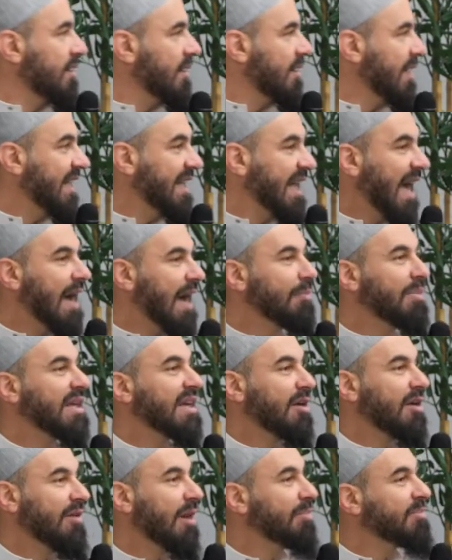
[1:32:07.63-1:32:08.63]
It can't be
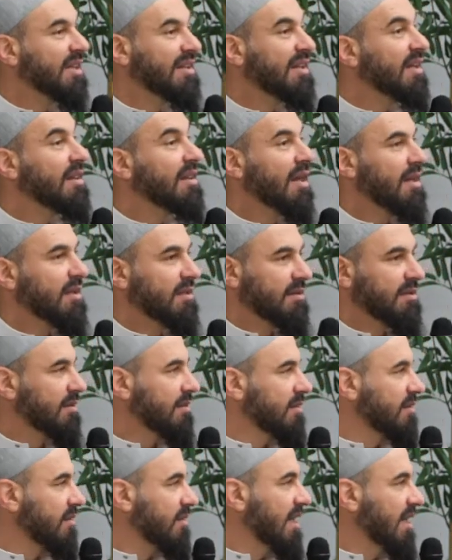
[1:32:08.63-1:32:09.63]
corrupted either,
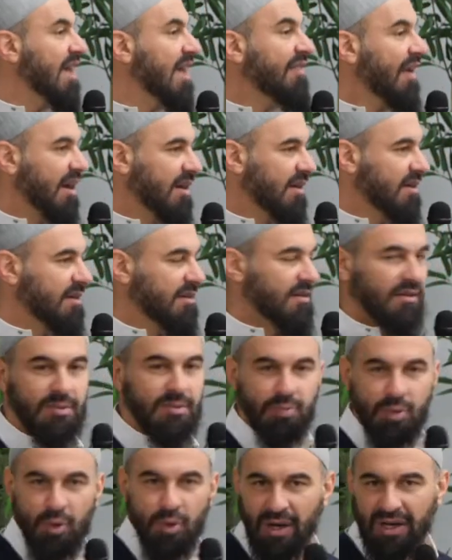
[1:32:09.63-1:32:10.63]
ever. It's
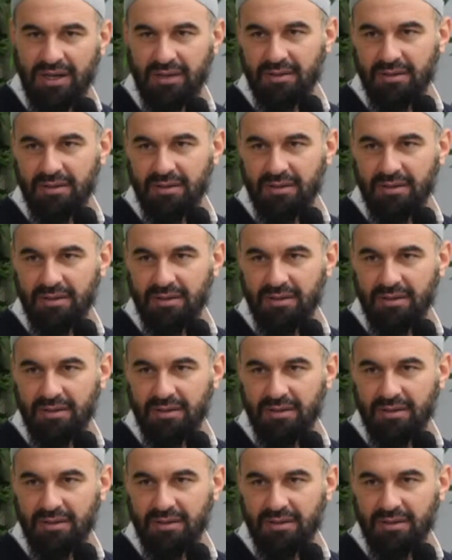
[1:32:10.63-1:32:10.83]
pure.